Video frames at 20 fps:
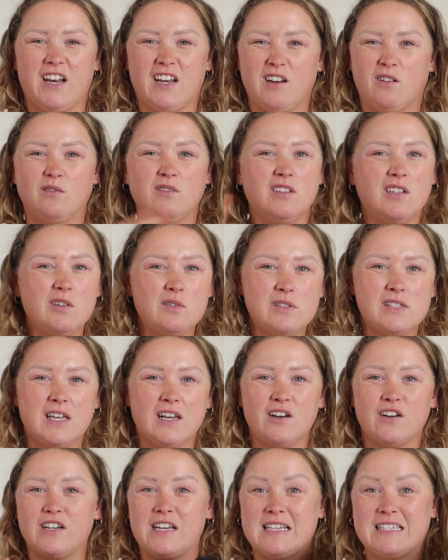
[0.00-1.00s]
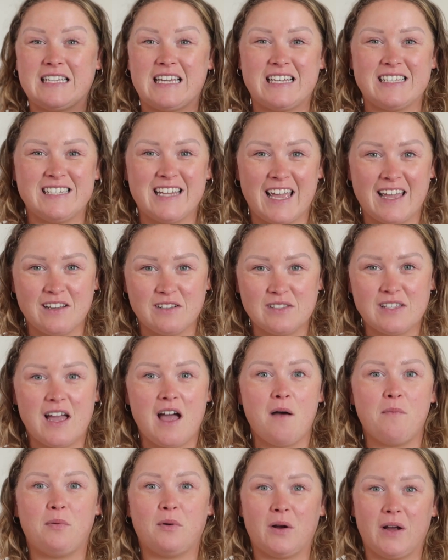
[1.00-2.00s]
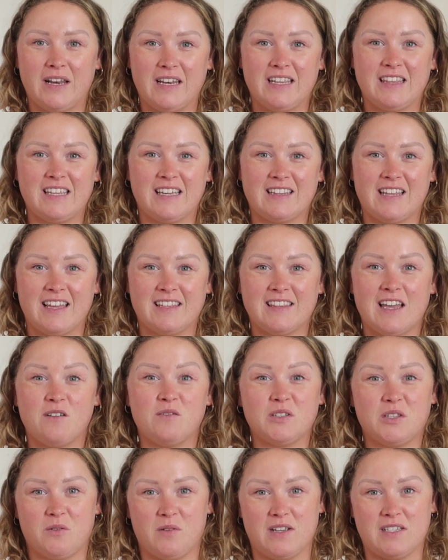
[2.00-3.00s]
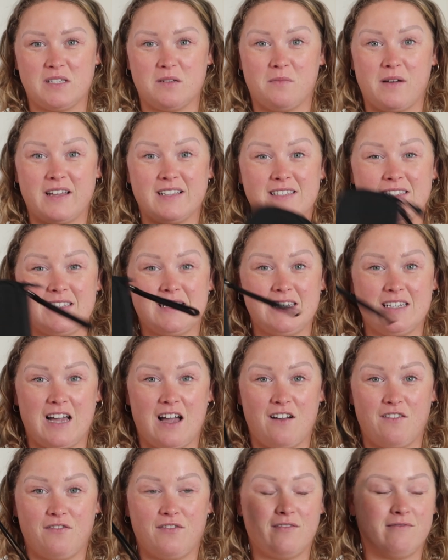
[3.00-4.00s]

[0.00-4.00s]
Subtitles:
I don't lose it or it doesn't get tangled up or anything like that with the rest of my stuff.